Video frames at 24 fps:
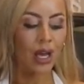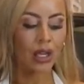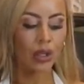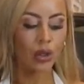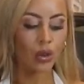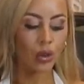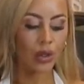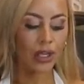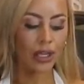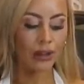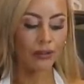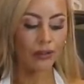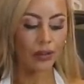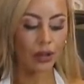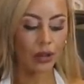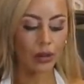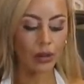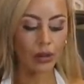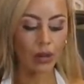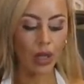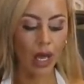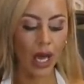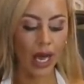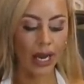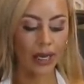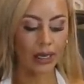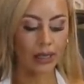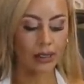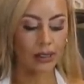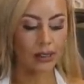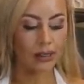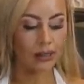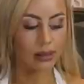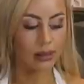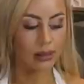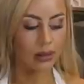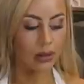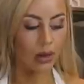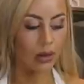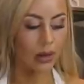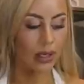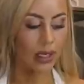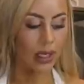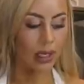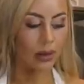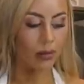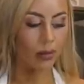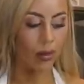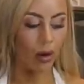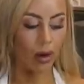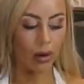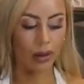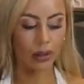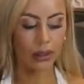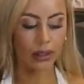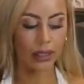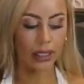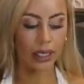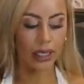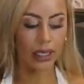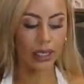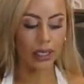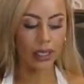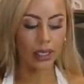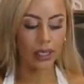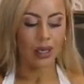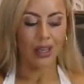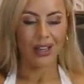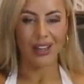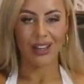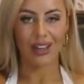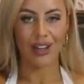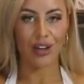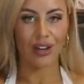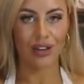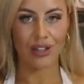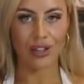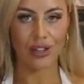Look, if you like soggy broccoli, you're a